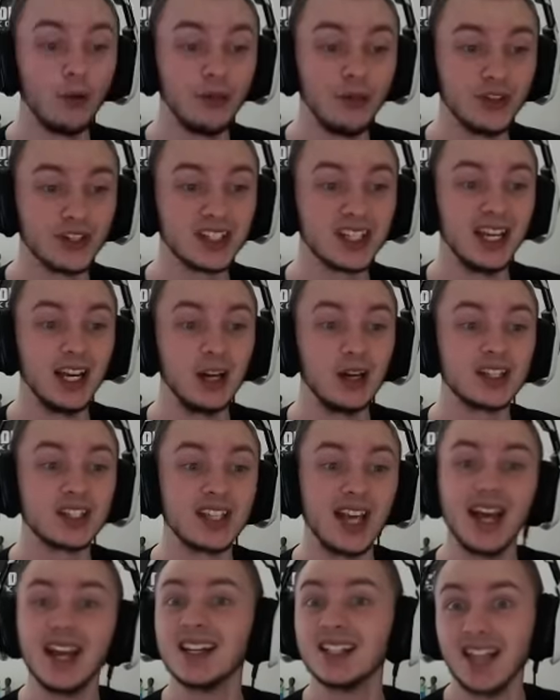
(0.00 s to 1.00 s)
the kills.
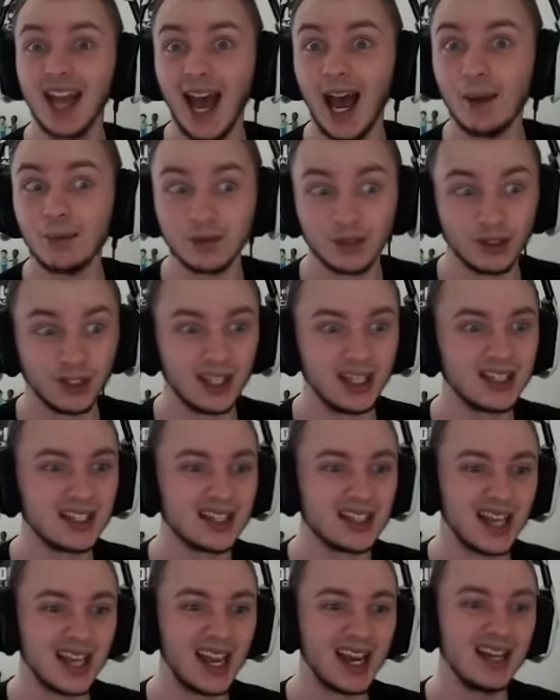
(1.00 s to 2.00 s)
That is absolutely
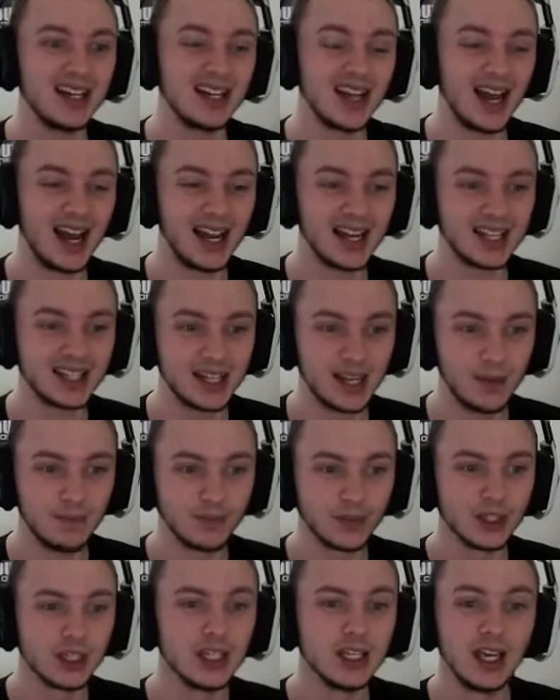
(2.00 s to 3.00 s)
insane, guys. Uh,
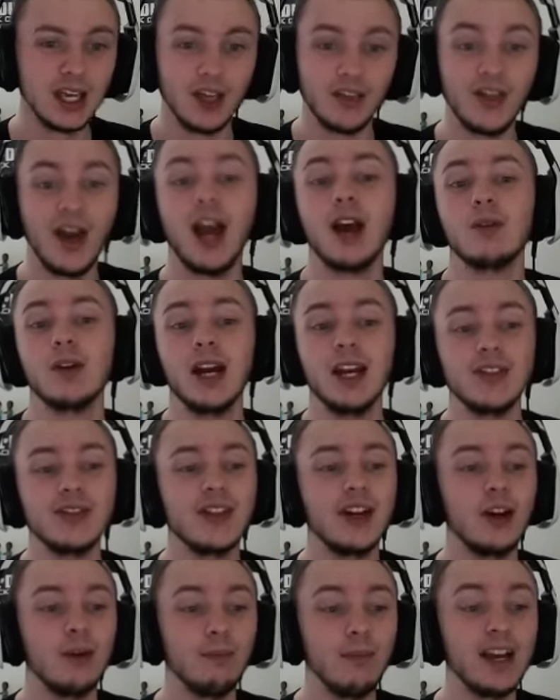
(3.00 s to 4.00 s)
that right
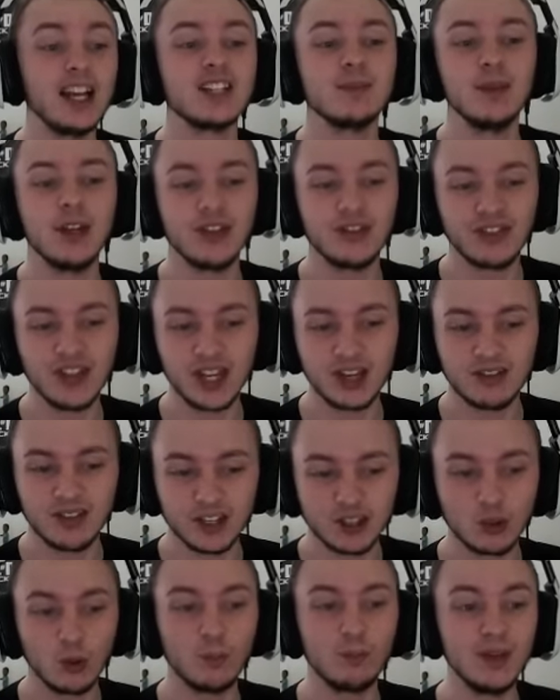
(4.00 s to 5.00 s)
there makes me think
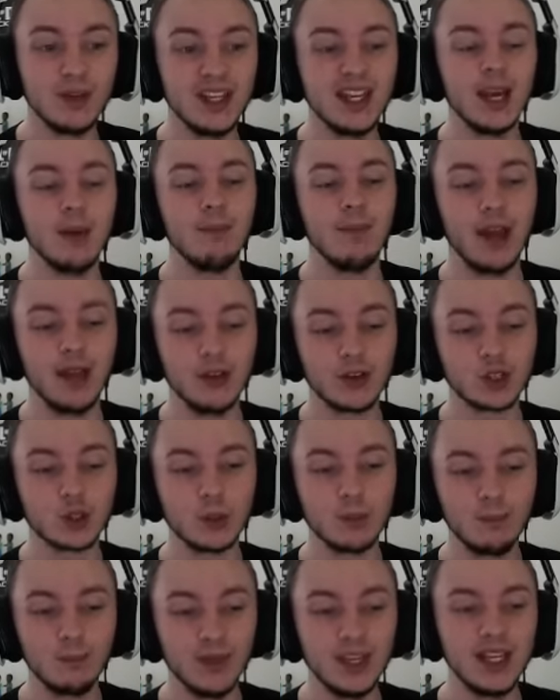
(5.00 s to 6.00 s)
this will be it, man. This will
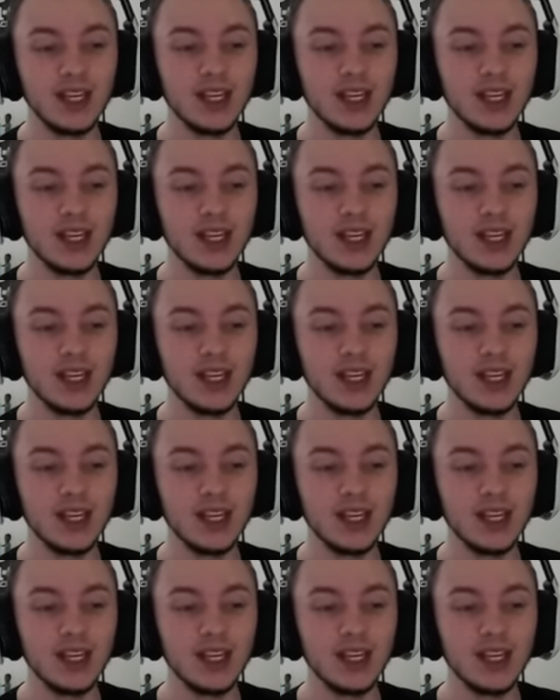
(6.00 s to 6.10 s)
be